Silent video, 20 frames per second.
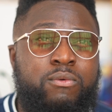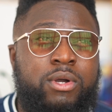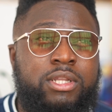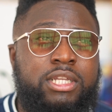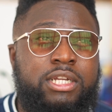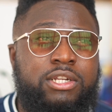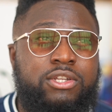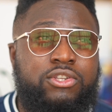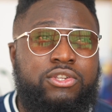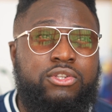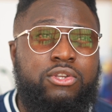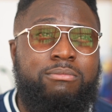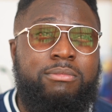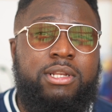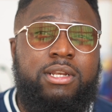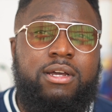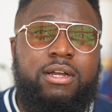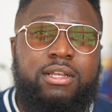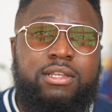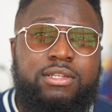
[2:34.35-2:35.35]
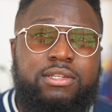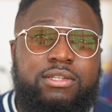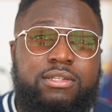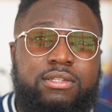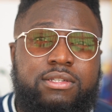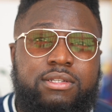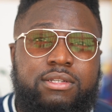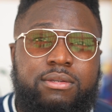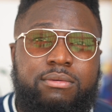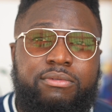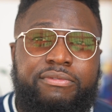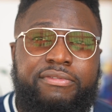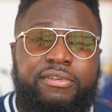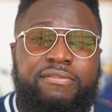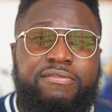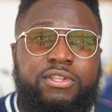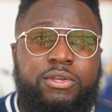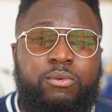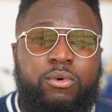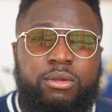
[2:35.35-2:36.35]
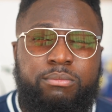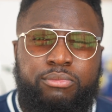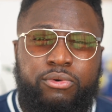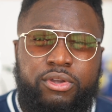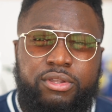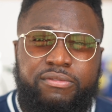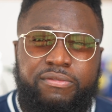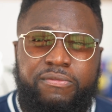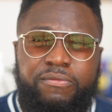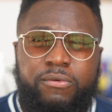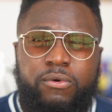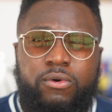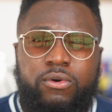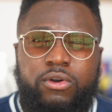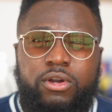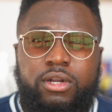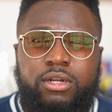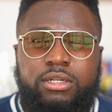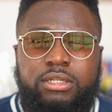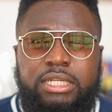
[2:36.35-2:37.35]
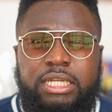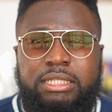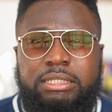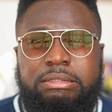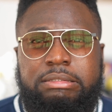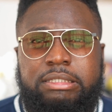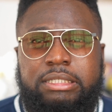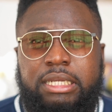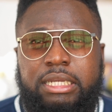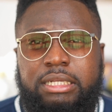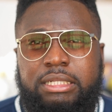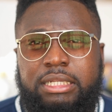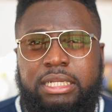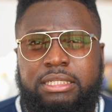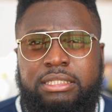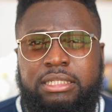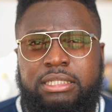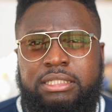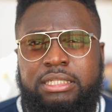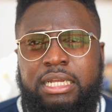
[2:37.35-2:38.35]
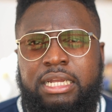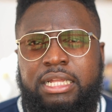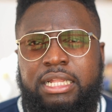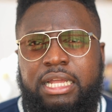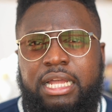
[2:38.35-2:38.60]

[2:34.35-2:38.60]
wanted a Sumilux 51.4, that's like, is that